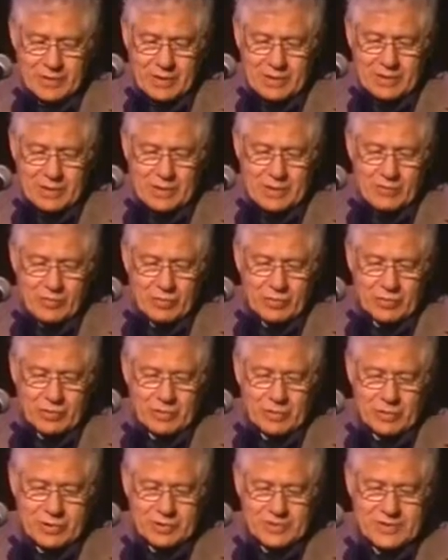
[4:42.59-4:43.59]
They were
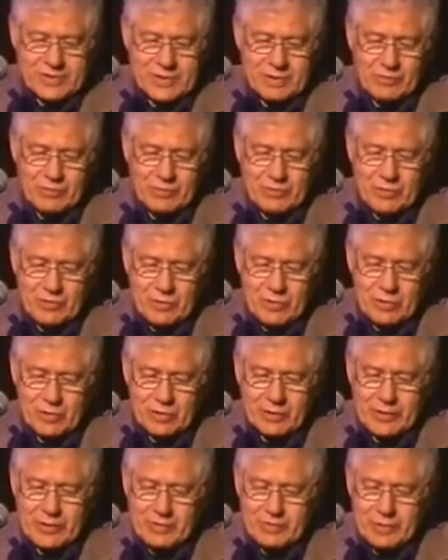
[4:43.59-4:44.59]
some of the
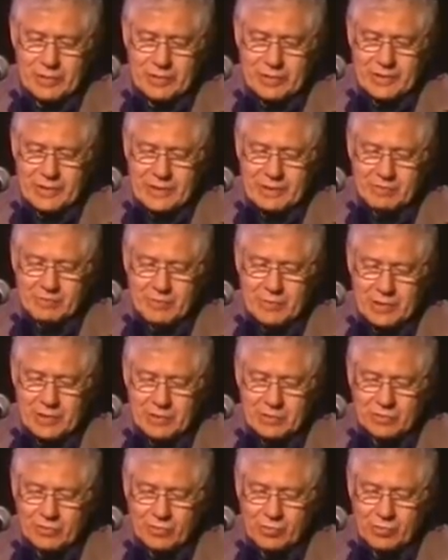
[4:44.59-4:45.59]
young American
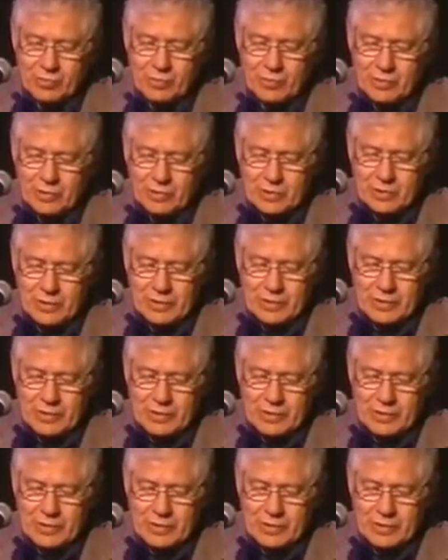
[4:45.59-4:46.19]
men who